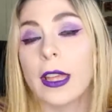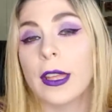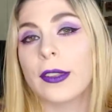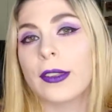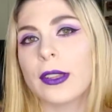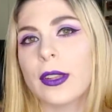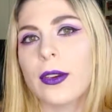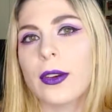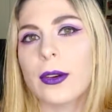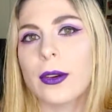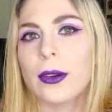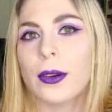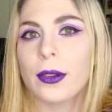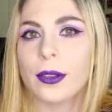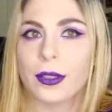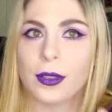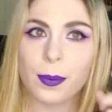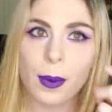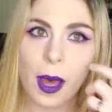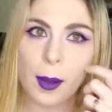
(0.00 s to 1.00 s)

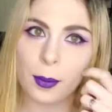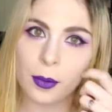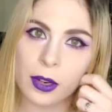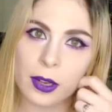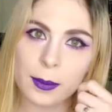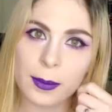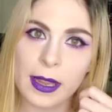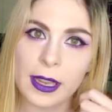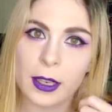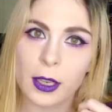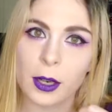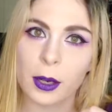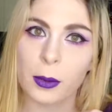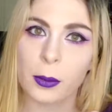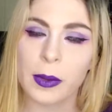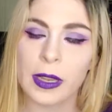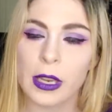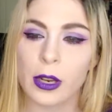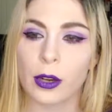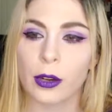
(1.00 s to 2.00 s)
So the popcorn maker
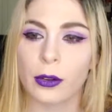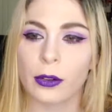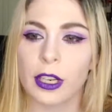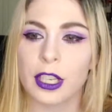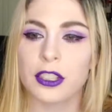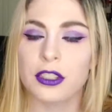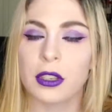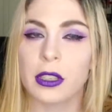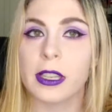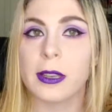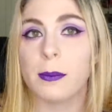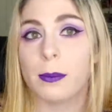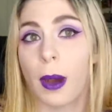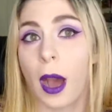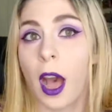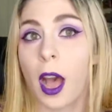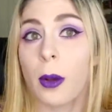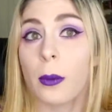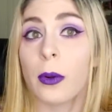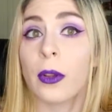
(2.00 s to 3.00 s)
we originally
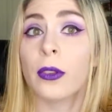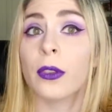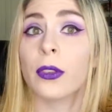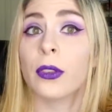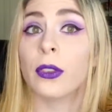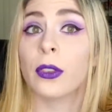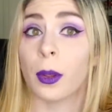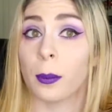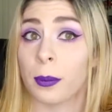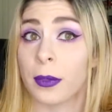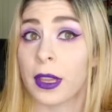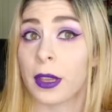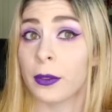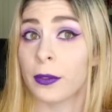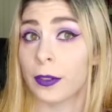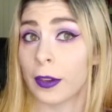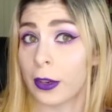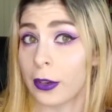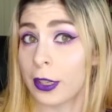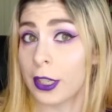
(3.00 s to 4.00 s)
bought was
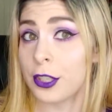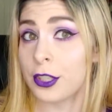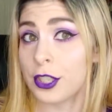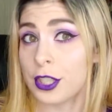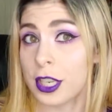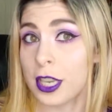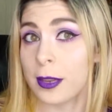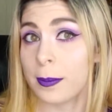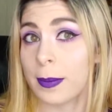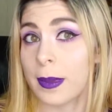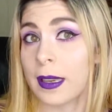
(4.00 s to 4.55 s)
something very cheap,